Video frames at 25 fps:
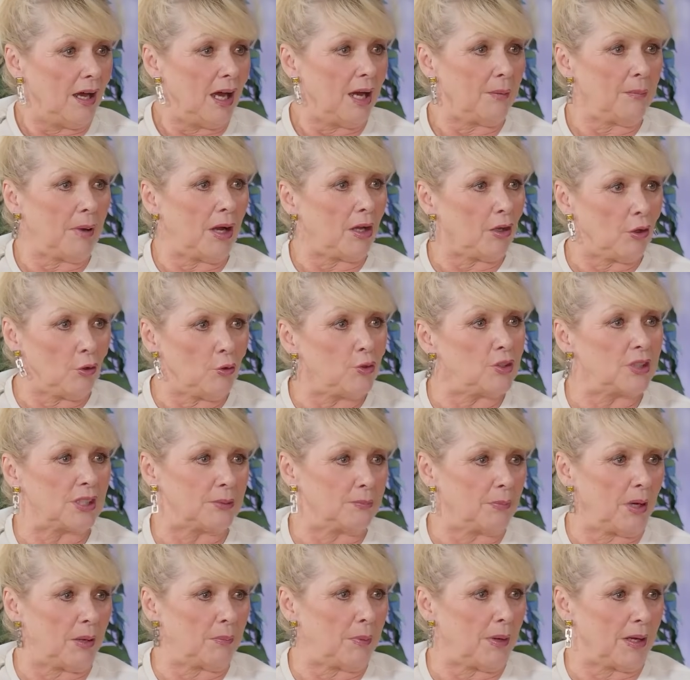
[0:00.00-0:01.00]
"Am I
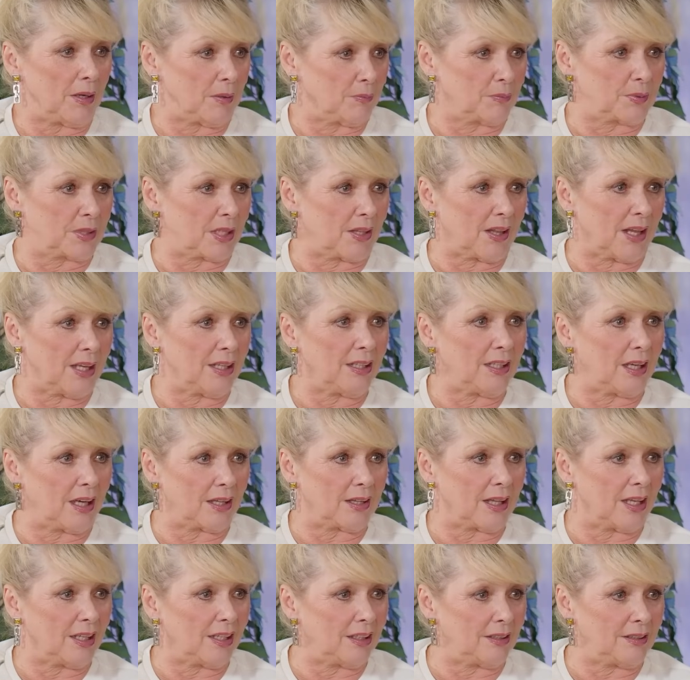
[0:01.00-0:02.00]
losing my bubs? Are they?
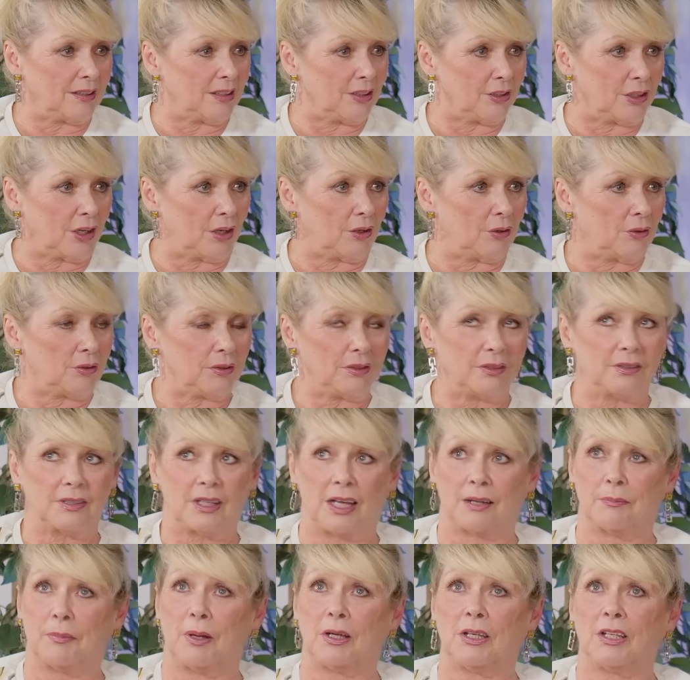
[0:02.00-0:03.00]
Are they? You know,
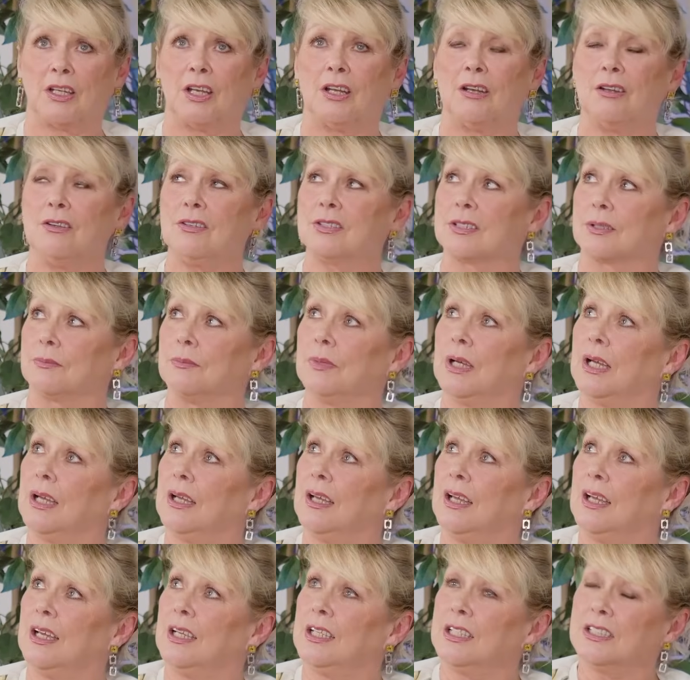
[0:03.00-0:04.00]
am I going to lose them?"
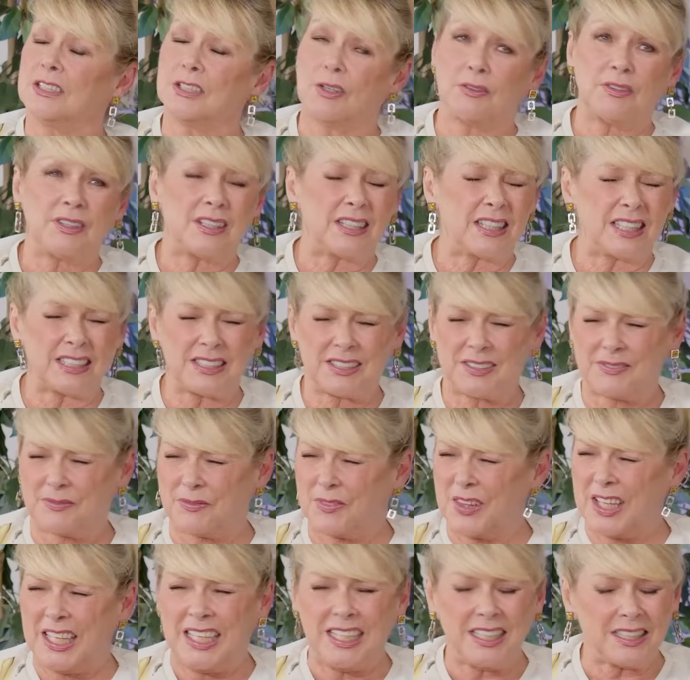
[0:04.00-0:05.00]
So there's
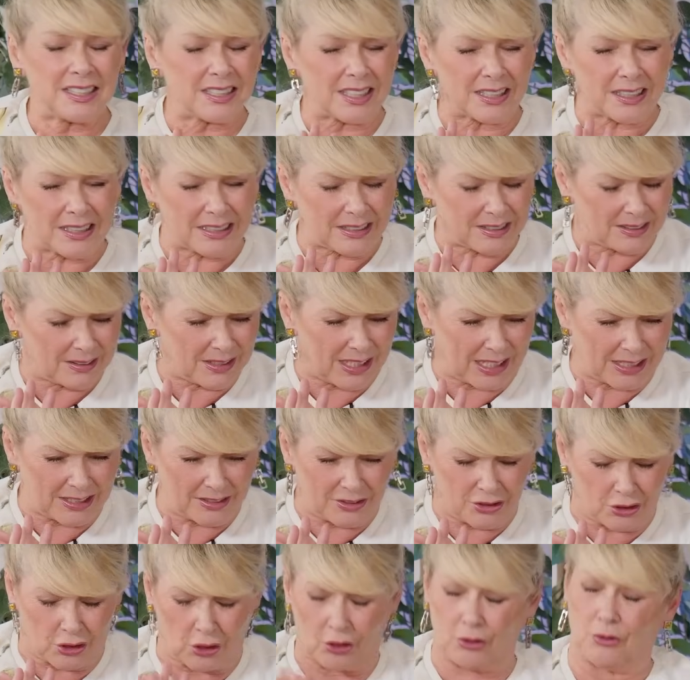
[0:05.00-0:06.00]
mm. things that they
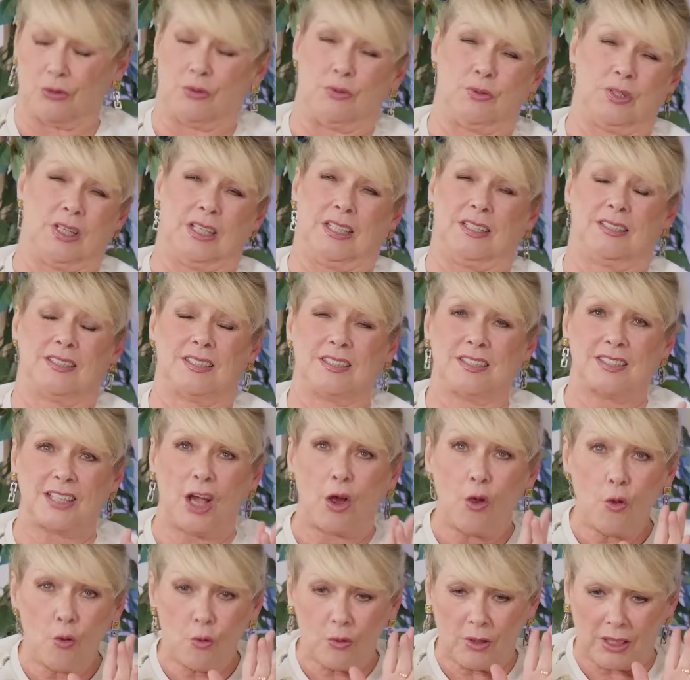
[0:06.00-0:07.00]
do that are
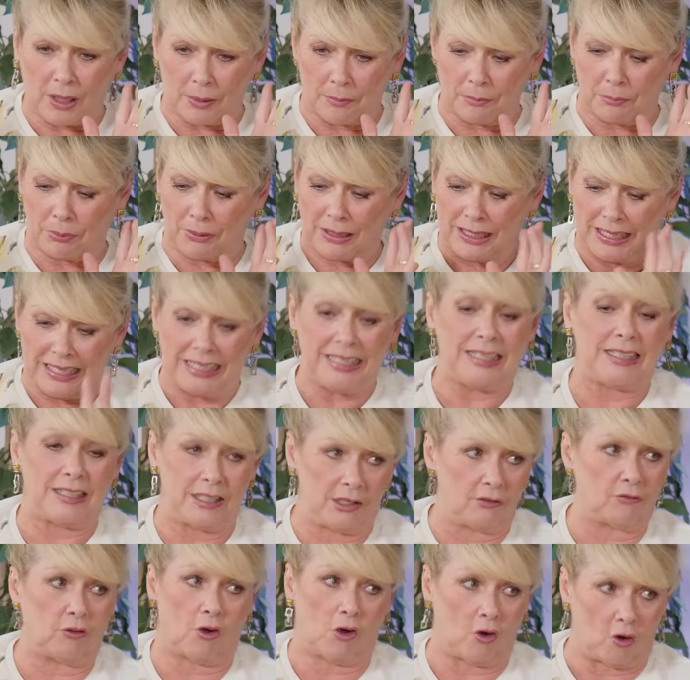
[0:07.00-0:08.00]
so
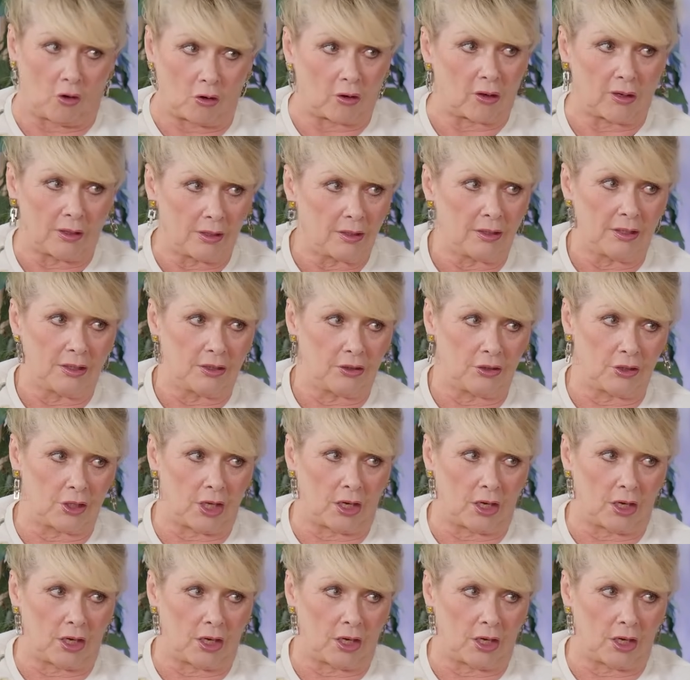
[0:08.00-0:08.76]
completely wrong, you